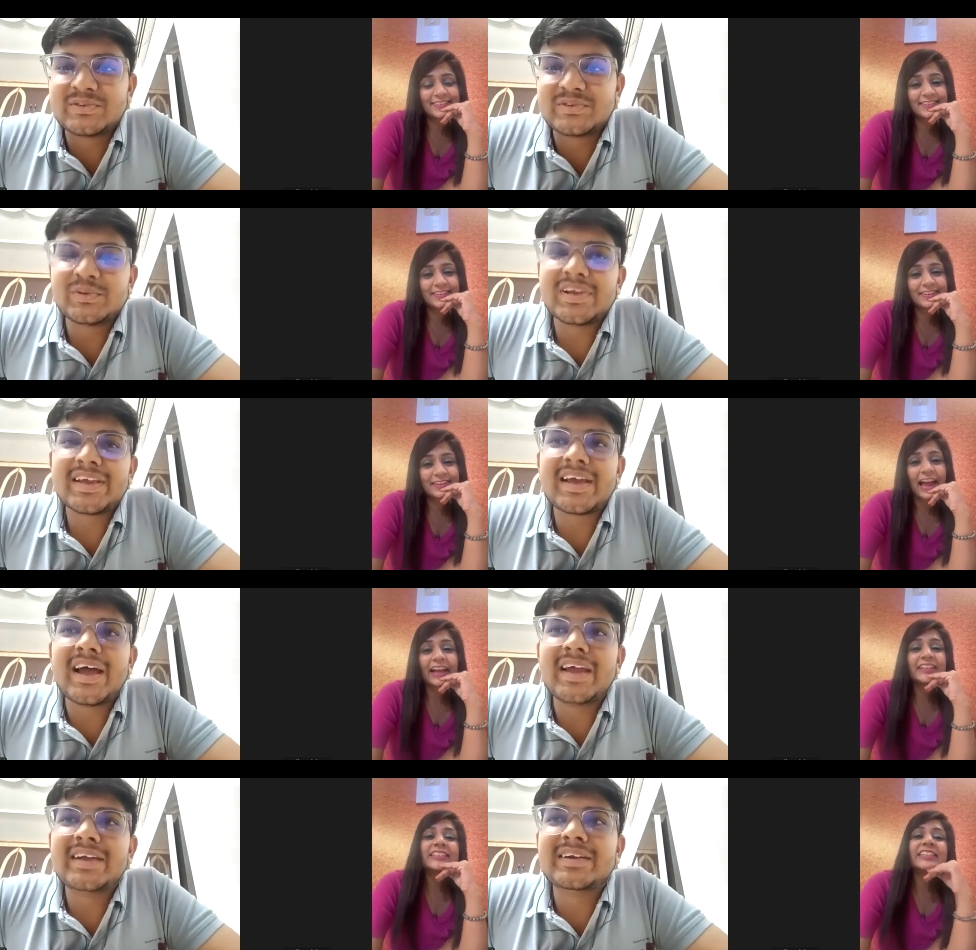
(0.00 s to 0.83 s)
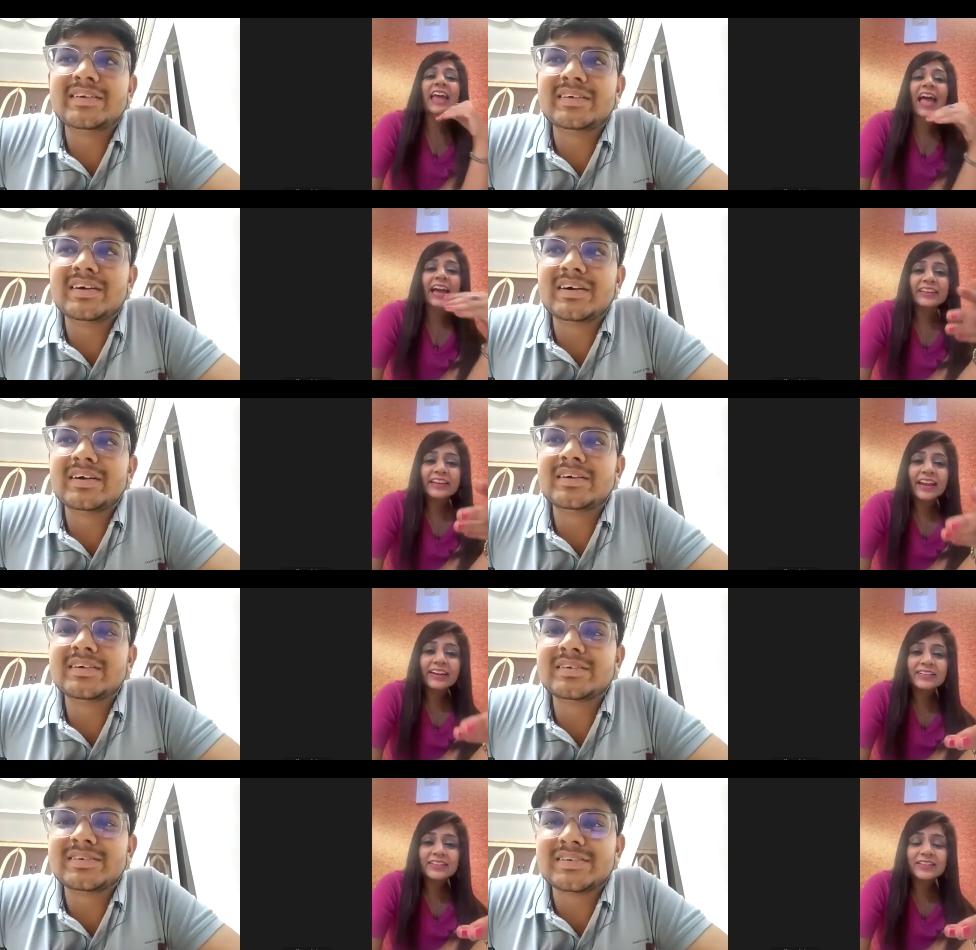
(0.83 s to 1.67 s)
Speaker 1: So like and
Speaker 2: I
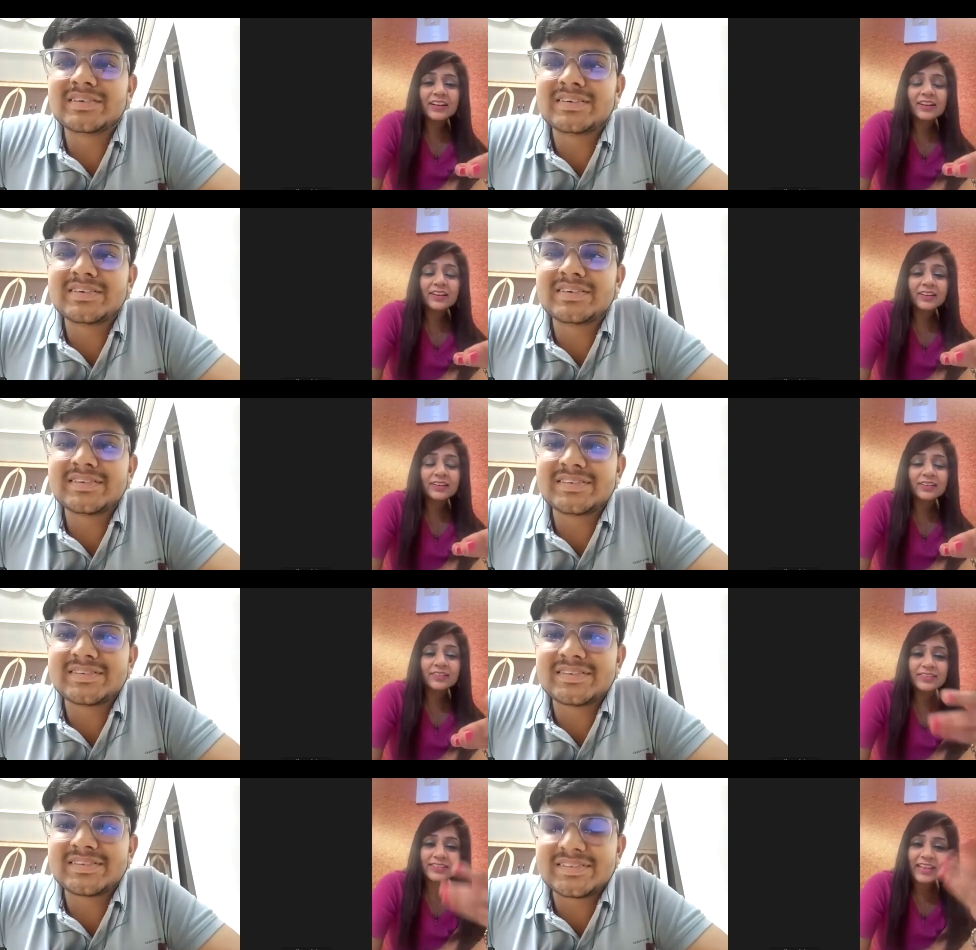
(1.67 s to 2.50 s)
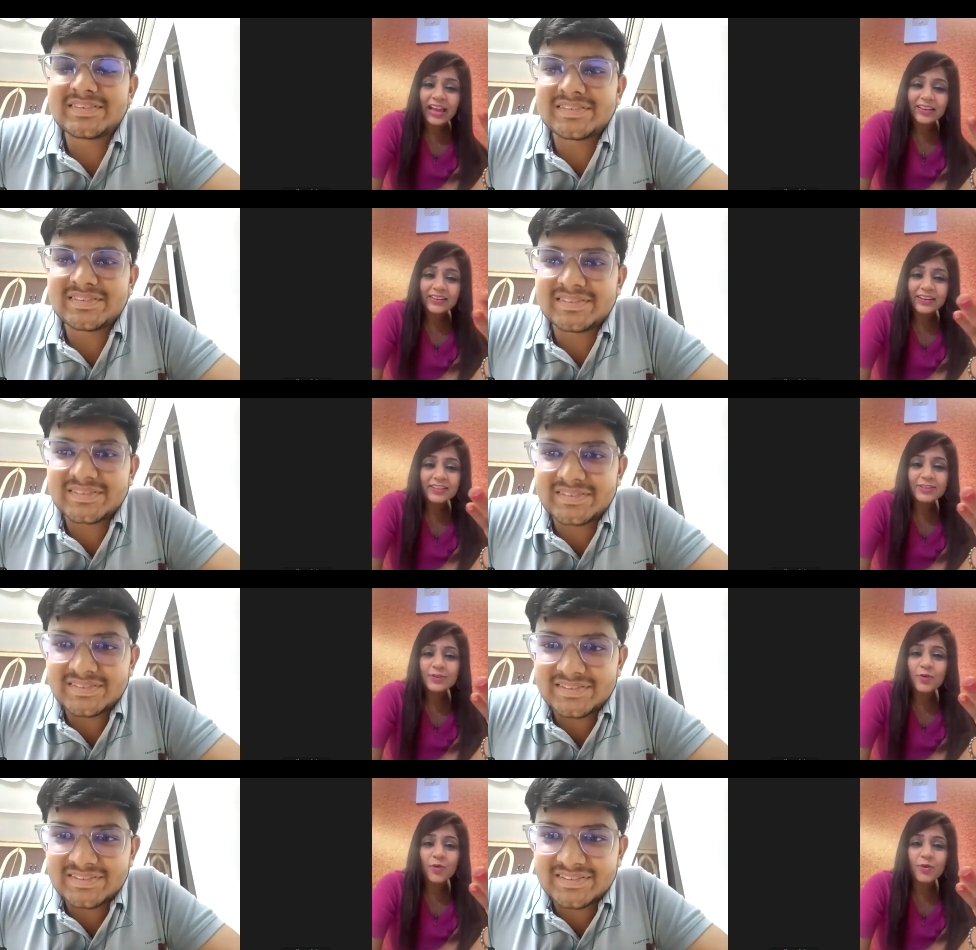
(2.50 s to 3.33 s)
stagnant, uh, uh,
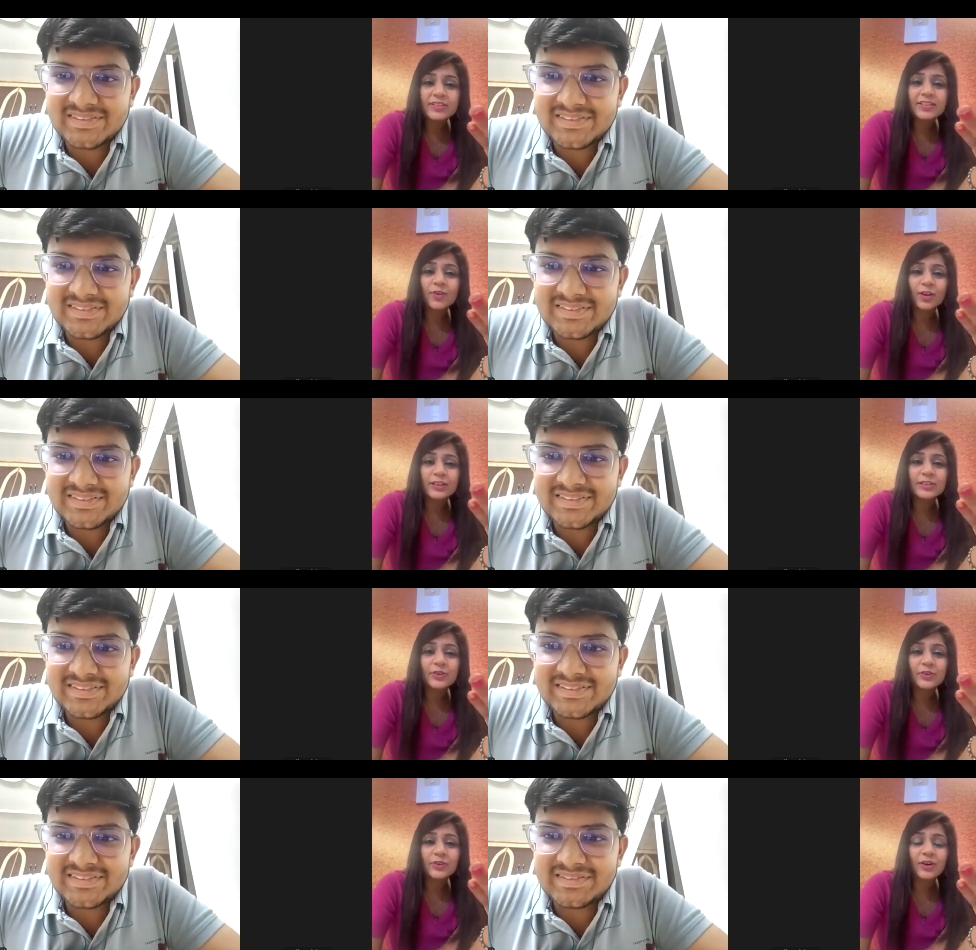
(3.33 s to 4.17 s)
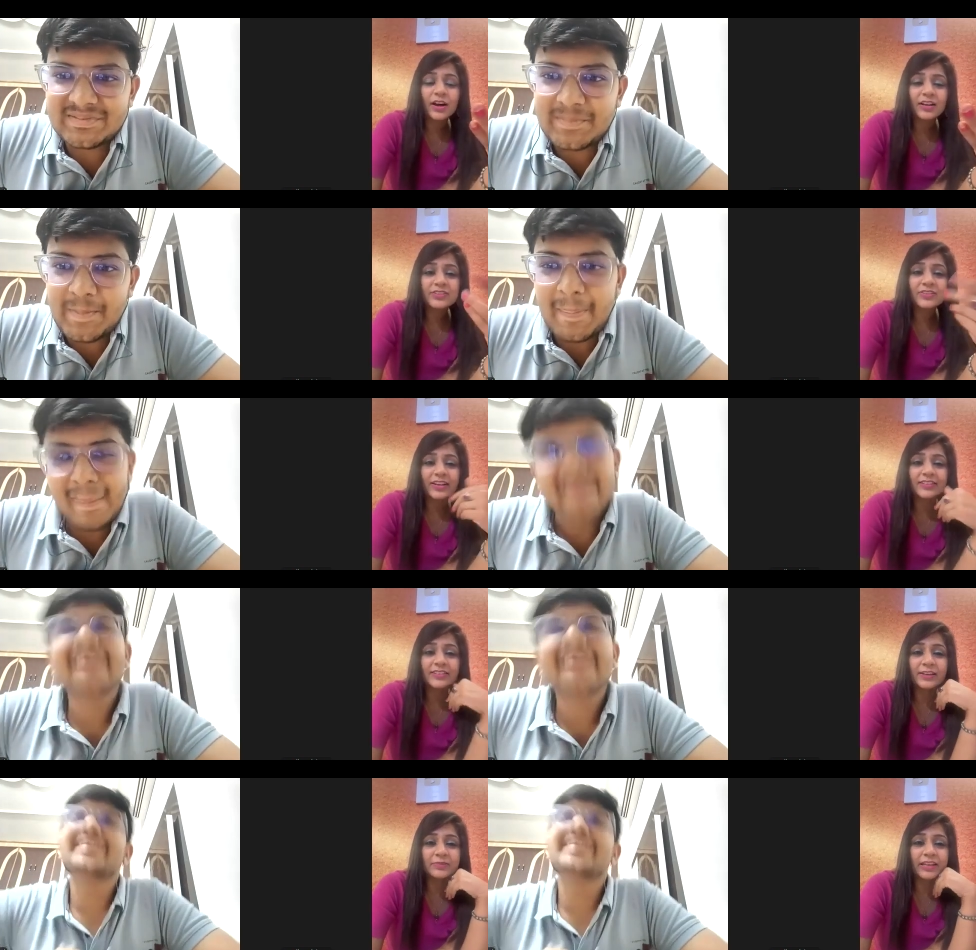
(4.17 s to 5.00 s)
stagnant scores is also a
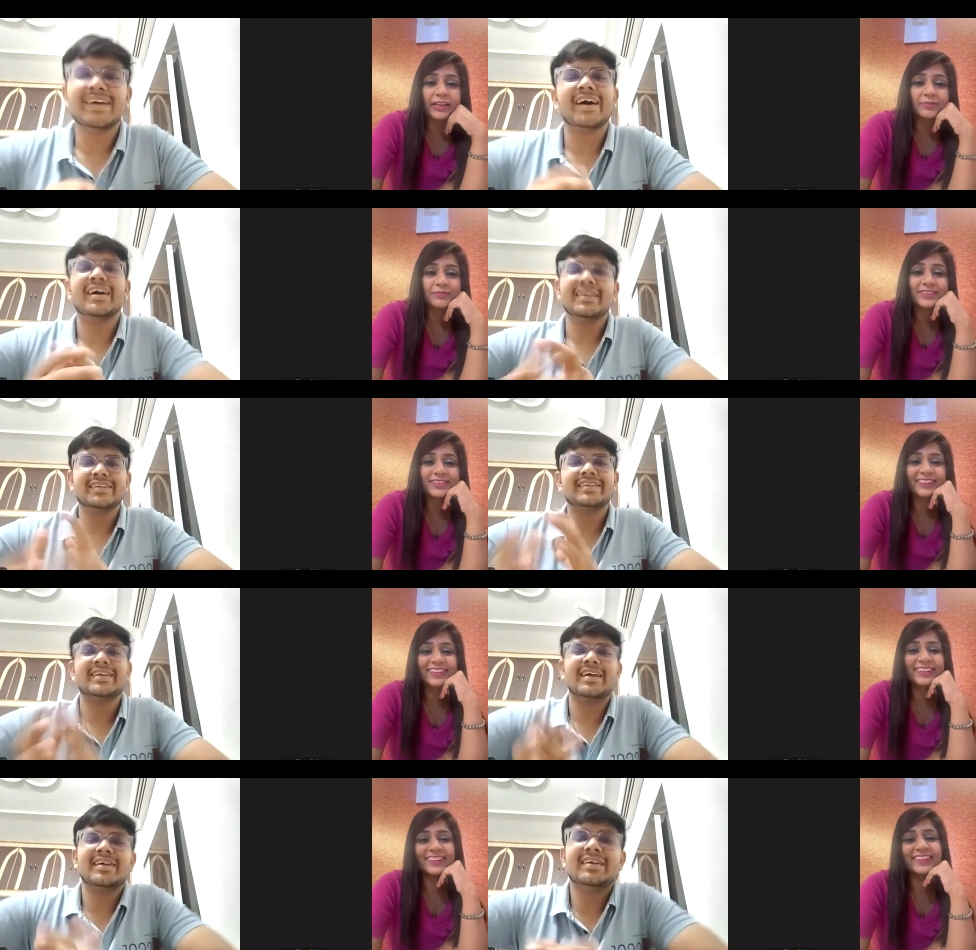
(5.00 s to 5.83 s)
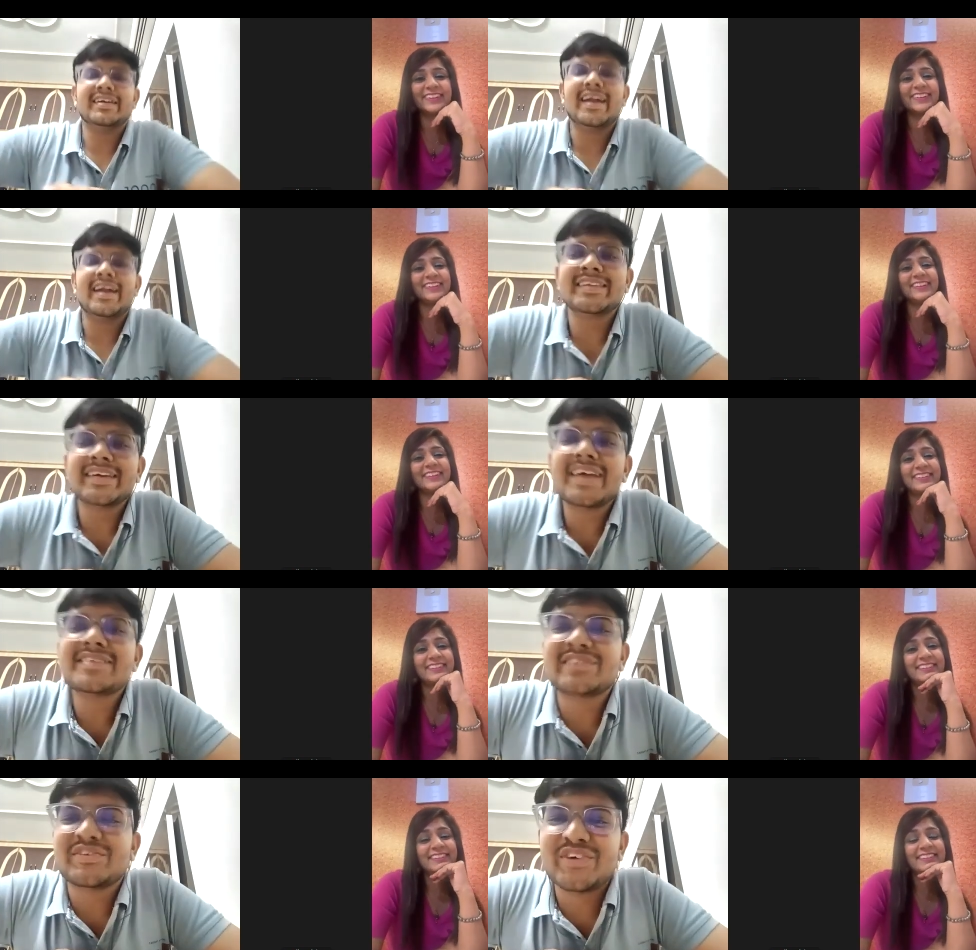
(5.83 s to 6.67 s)
stress
Speaker 1: yeah, sometimes. That, that thing
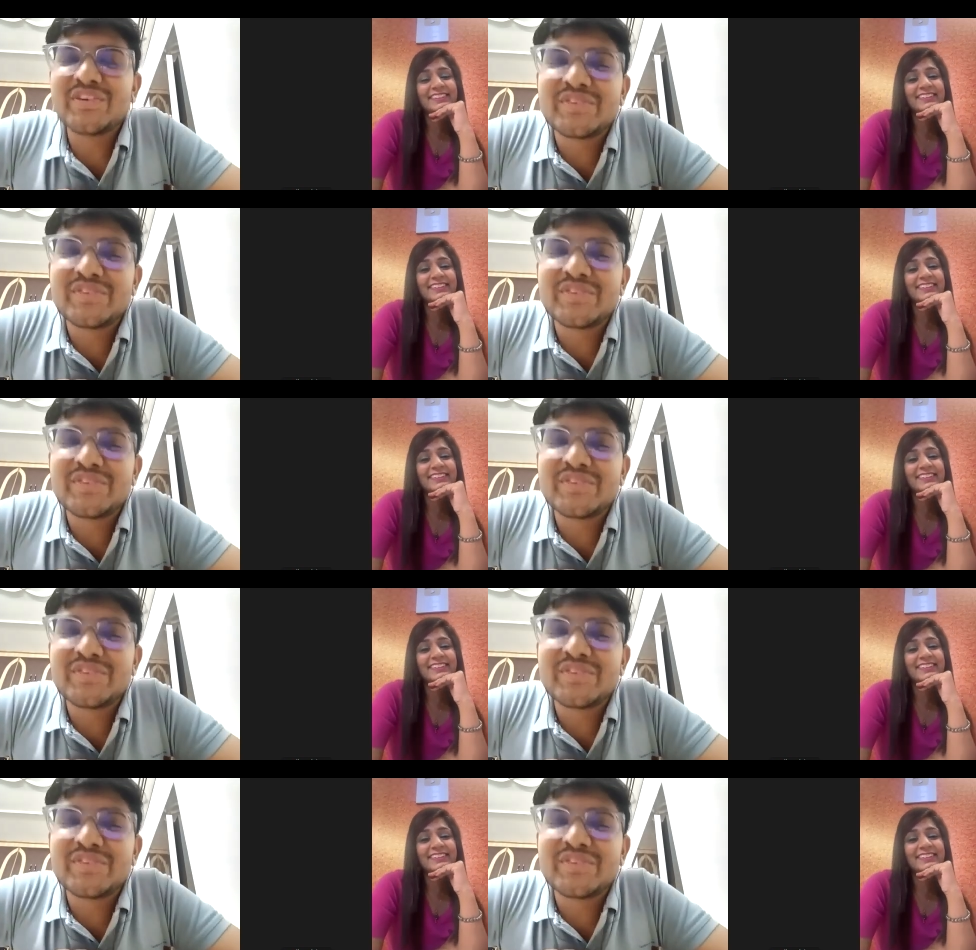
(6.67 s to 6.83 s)
I suffered